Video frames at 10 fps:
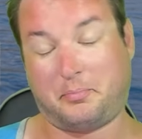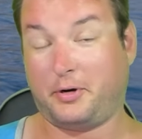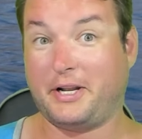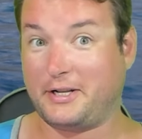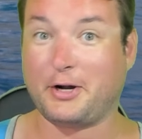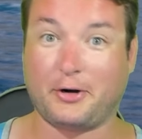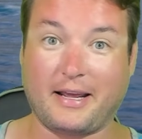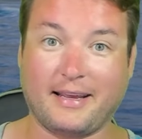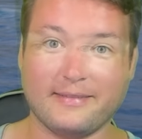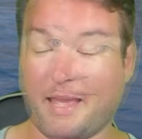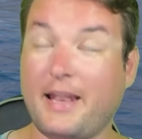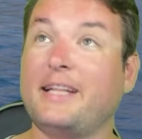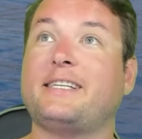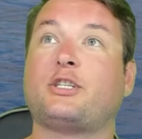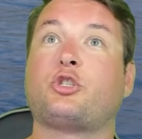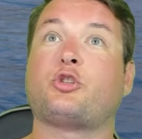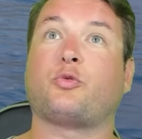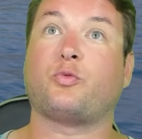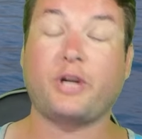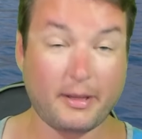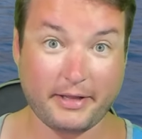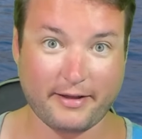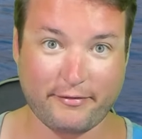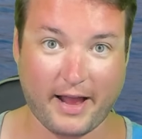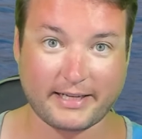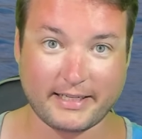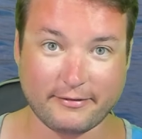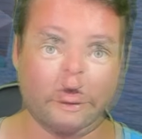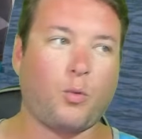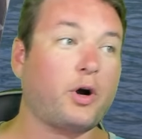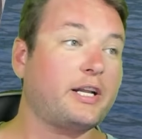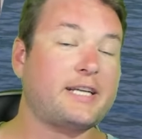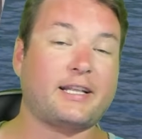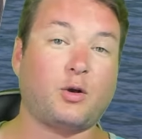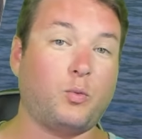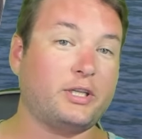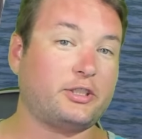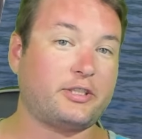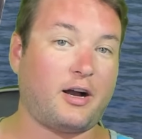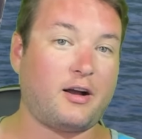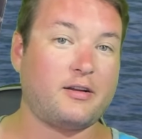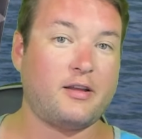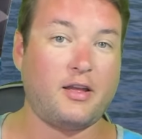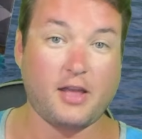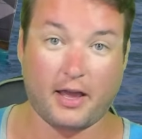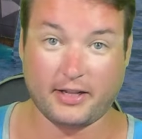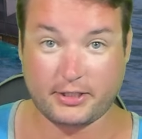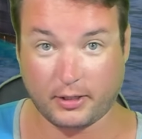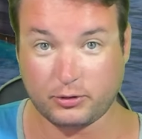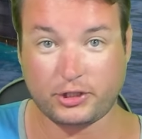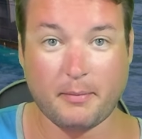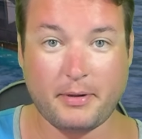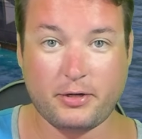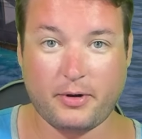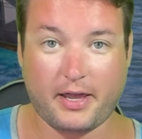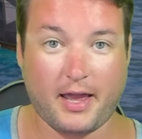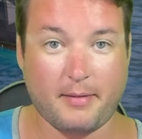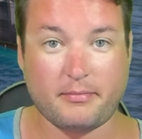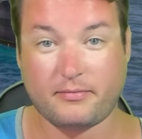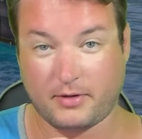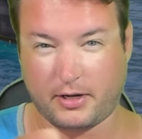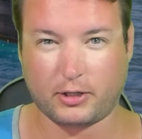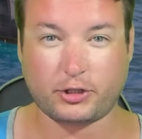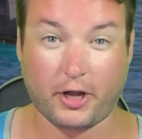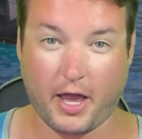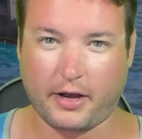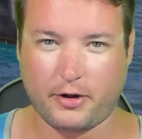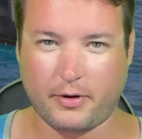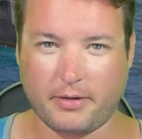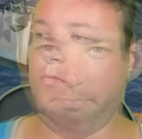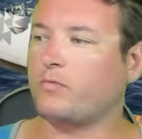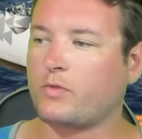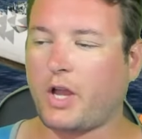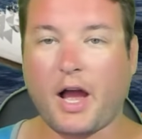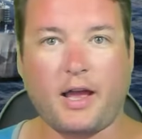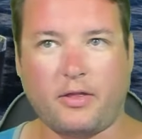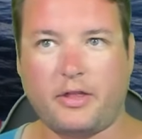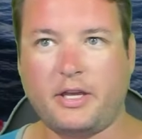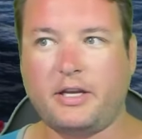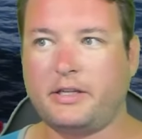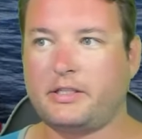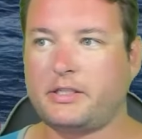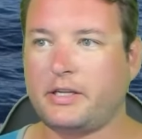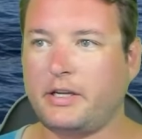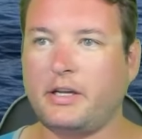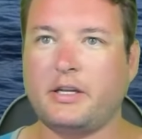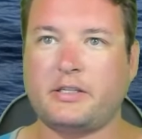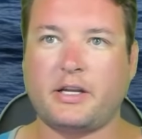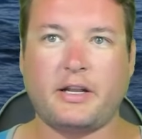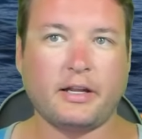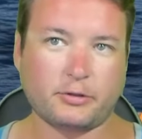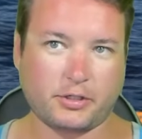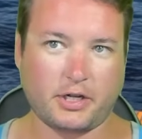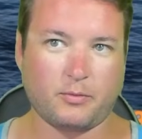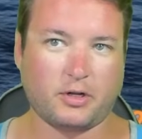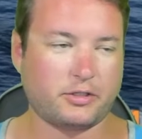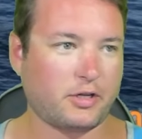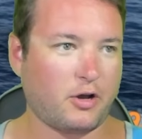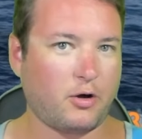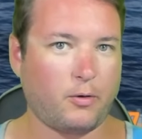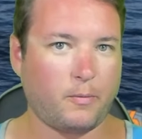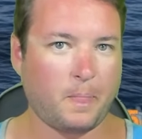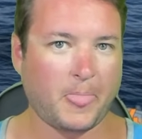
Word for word: pretty dirty and it's extremely effective. We're going to take the Wichita and let's go jump into a game and I'll show you how to do it. Okay, this is an interesting one. So